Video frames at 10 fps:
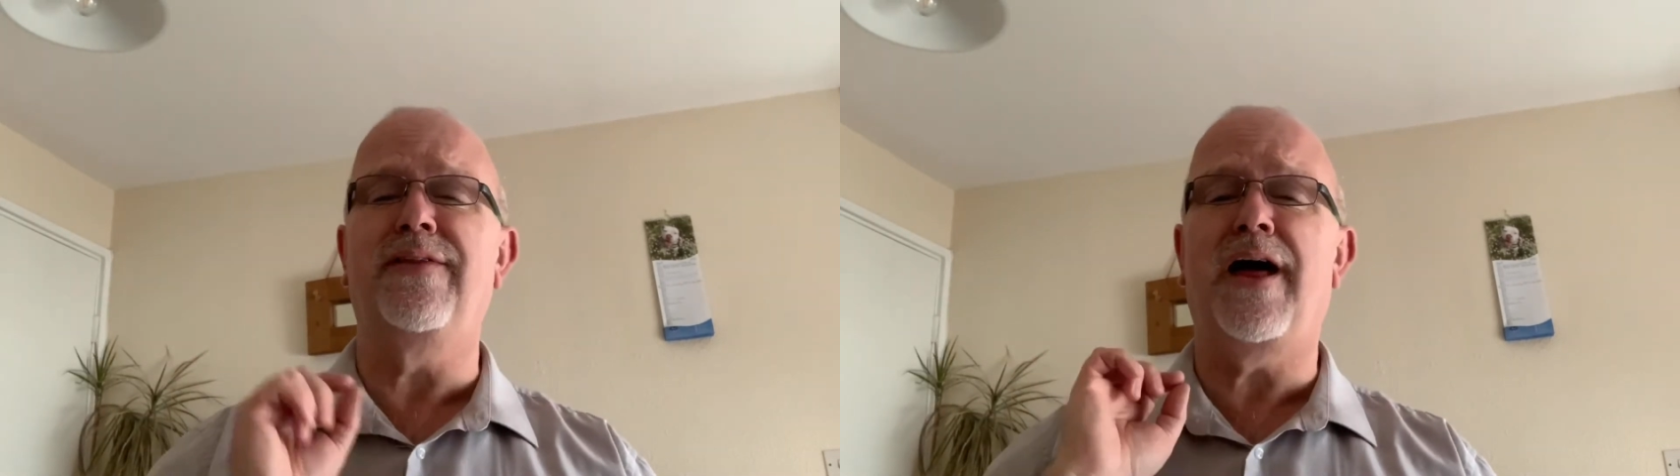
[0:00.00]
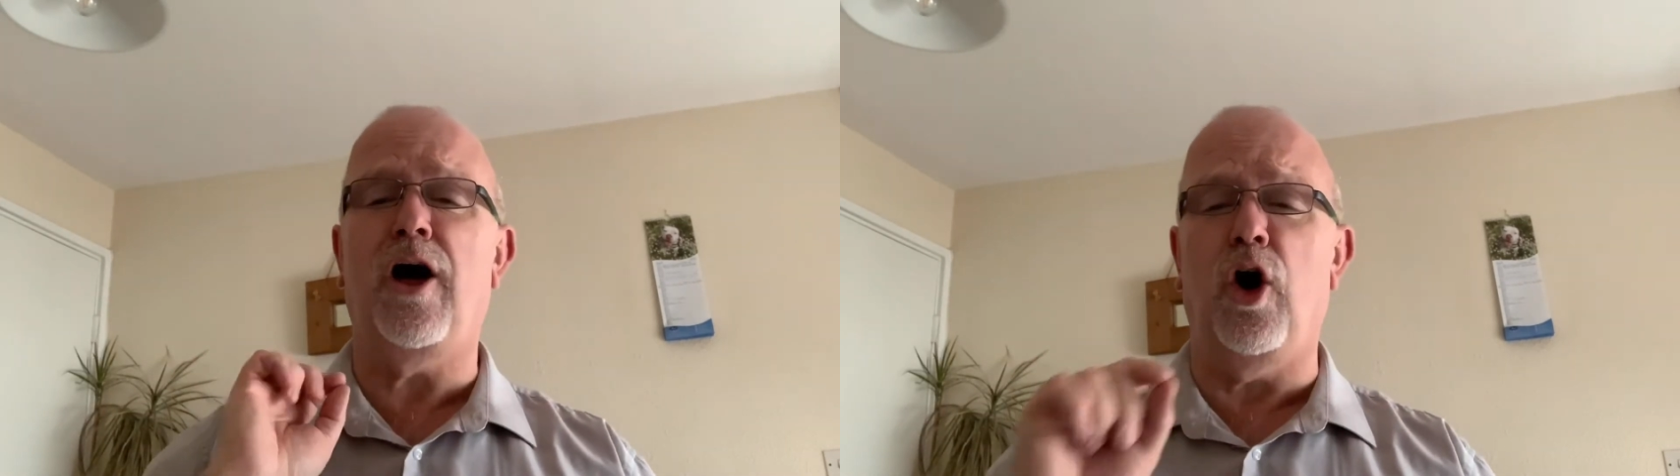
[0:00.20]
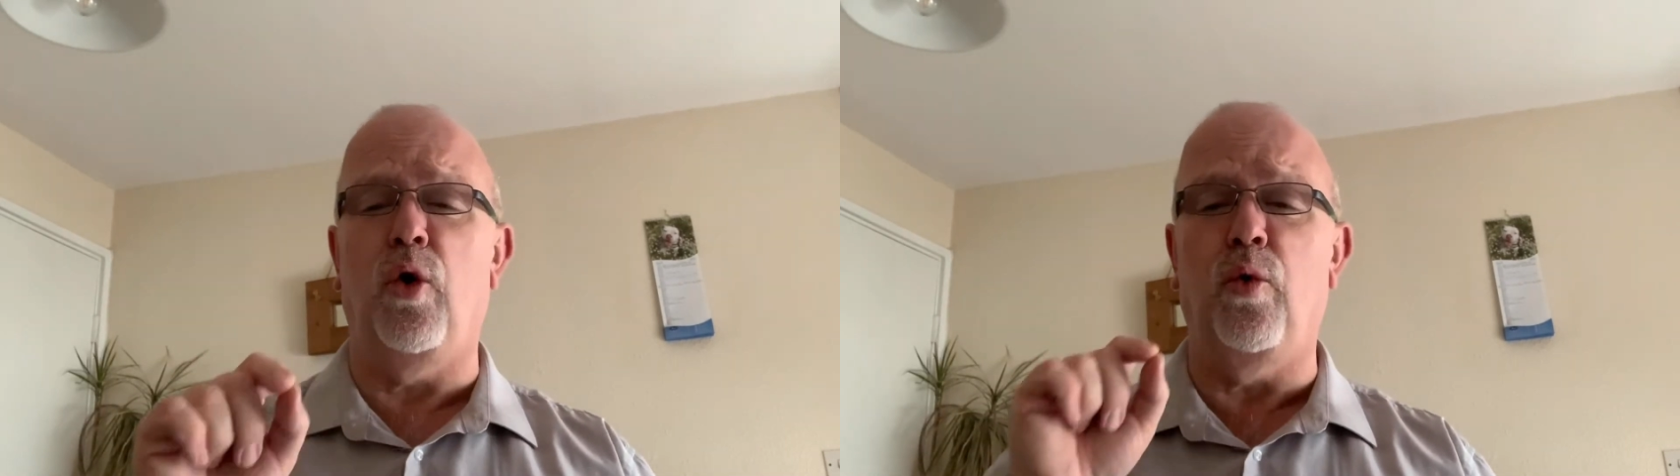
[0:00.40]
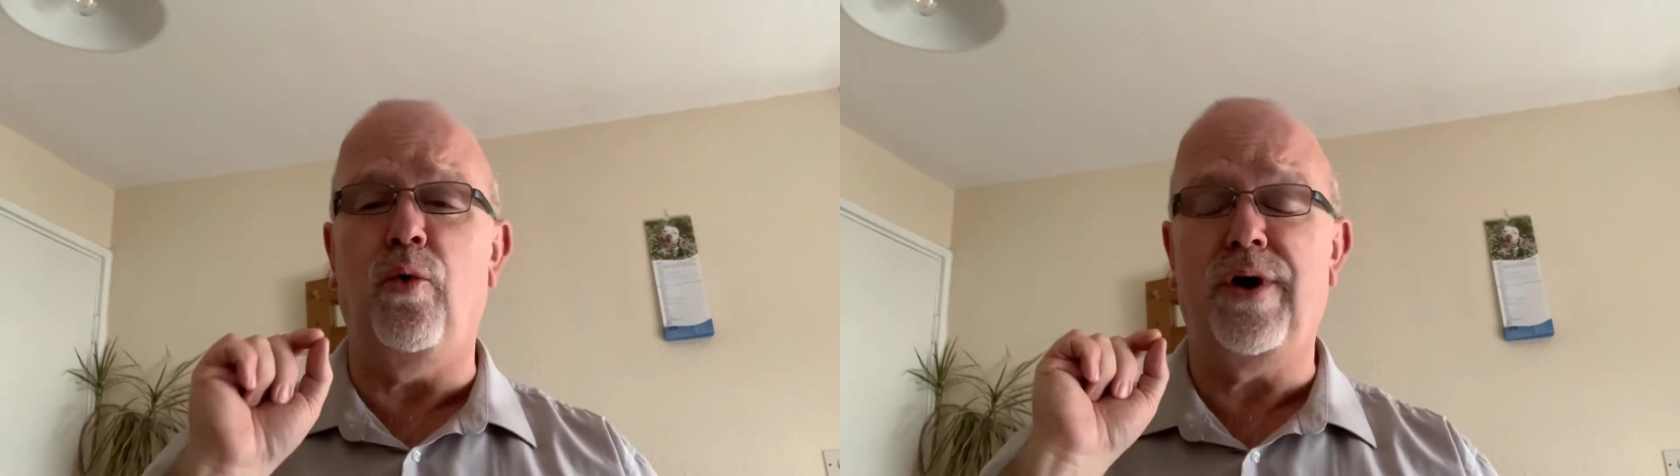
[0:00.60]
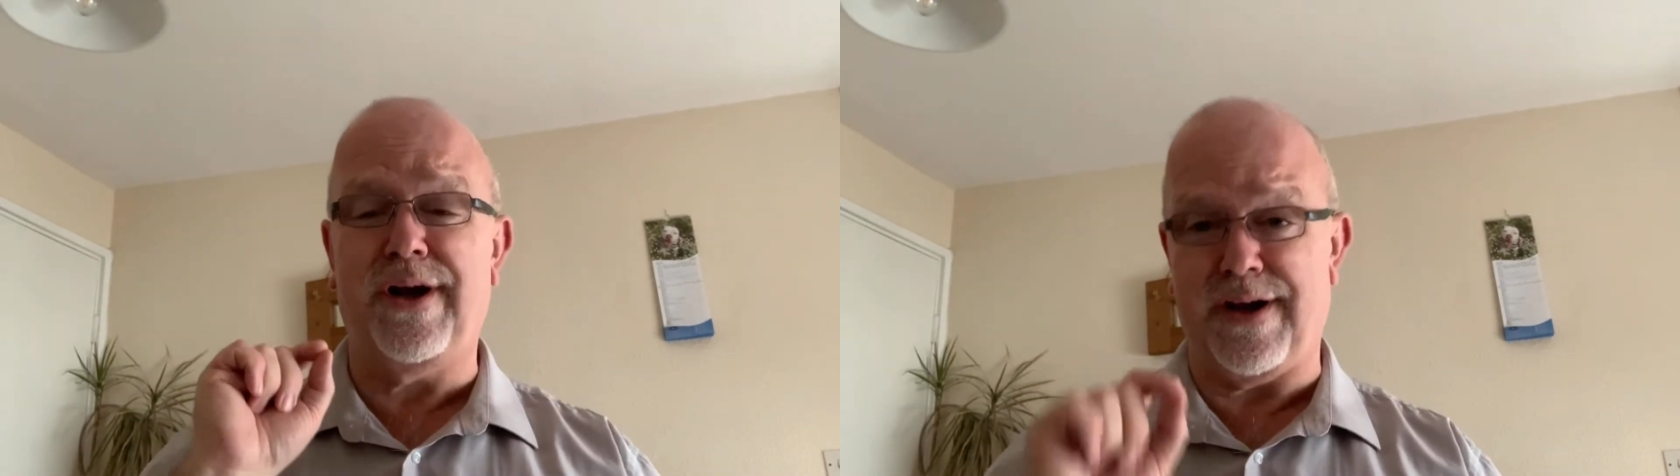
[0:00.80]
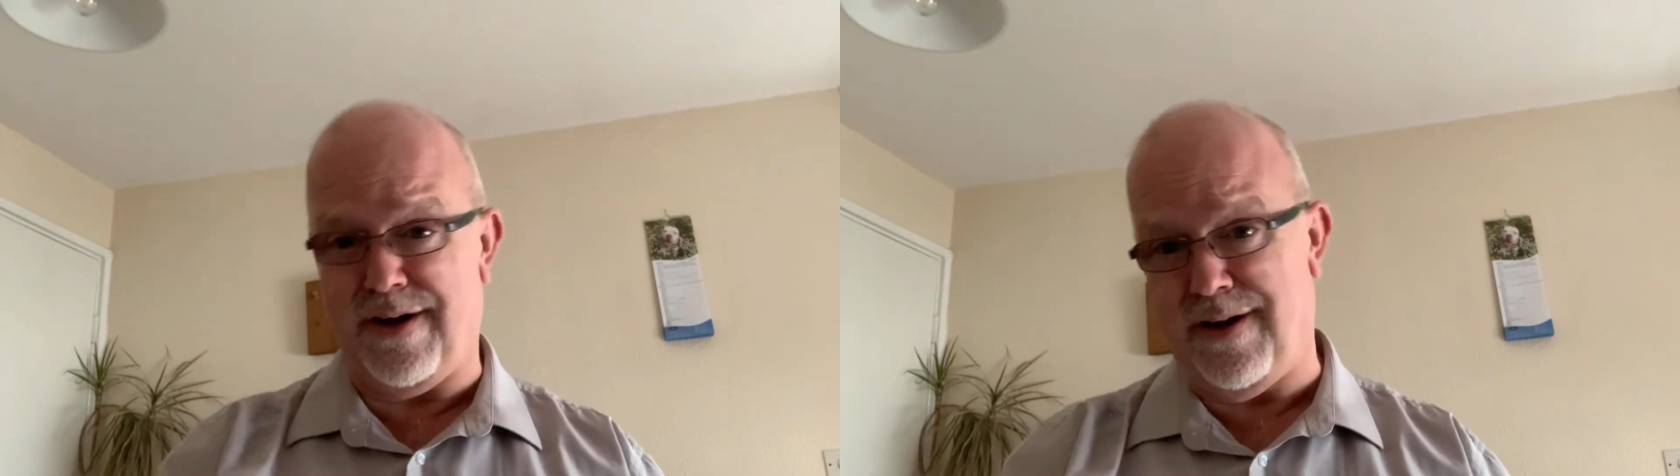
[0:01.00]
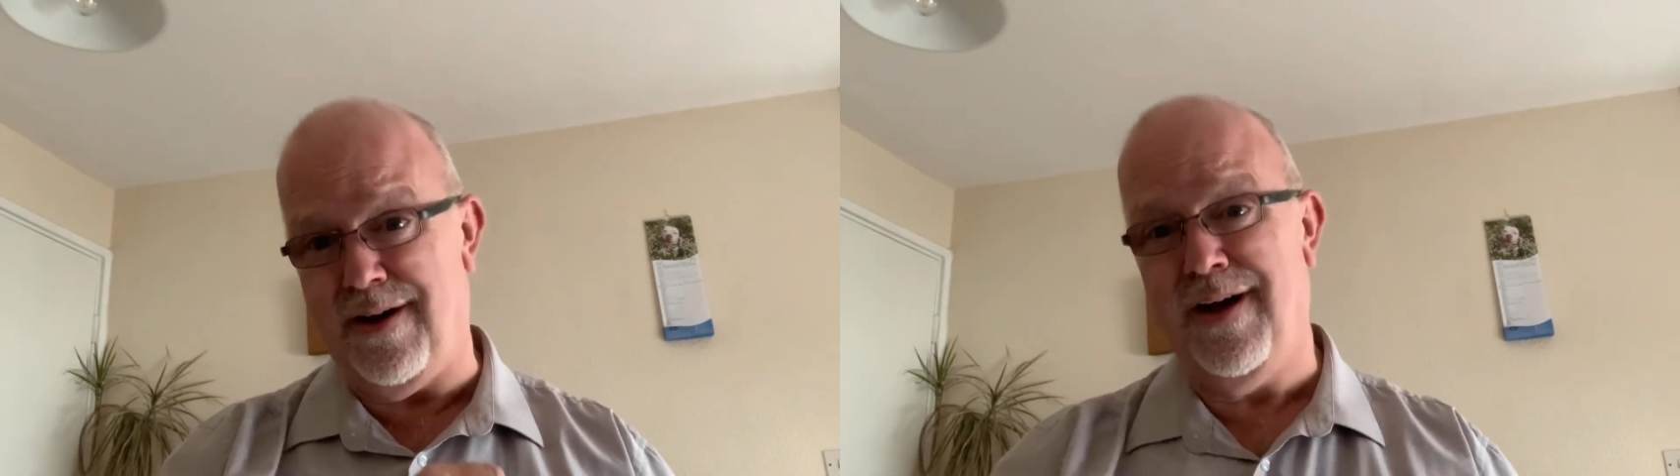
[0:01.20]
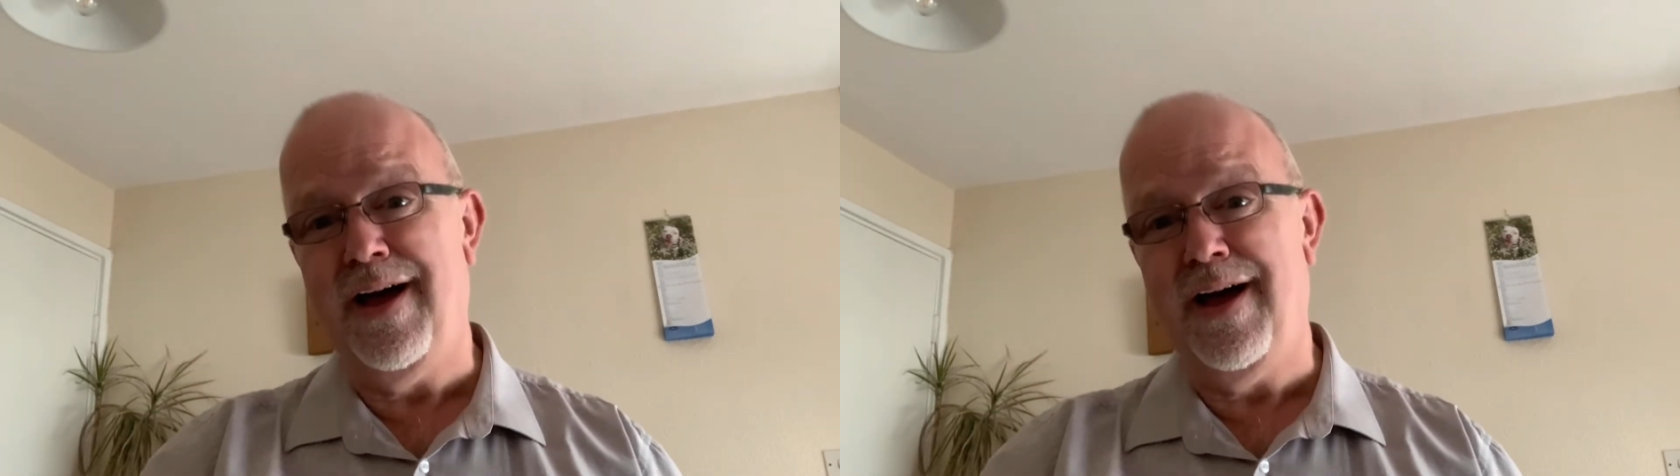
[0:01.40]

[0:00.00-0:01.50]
The whole car